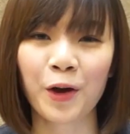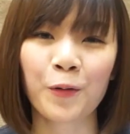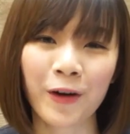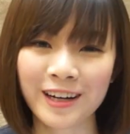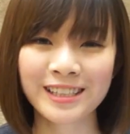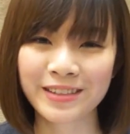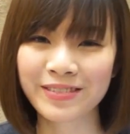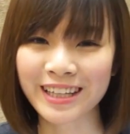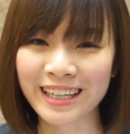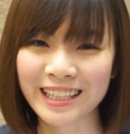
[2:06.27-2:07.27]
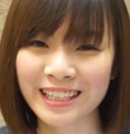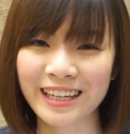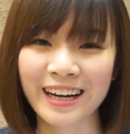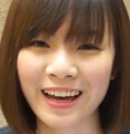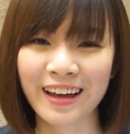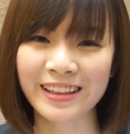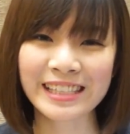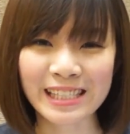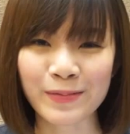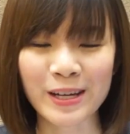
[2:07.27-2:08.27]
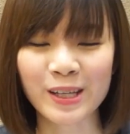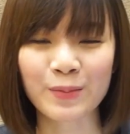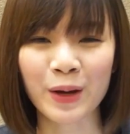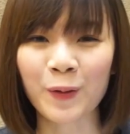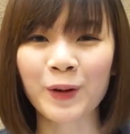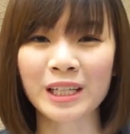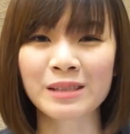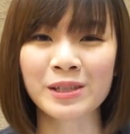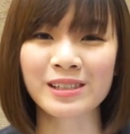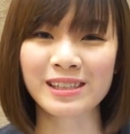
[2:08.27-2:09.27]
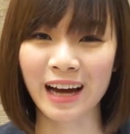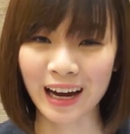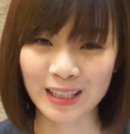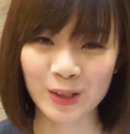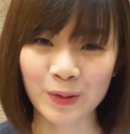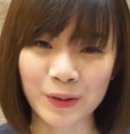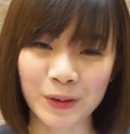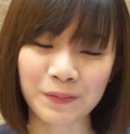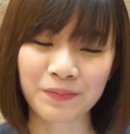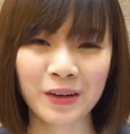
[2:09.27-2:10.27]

Whereas in Malaysia, again, this is based on my own experience in high school,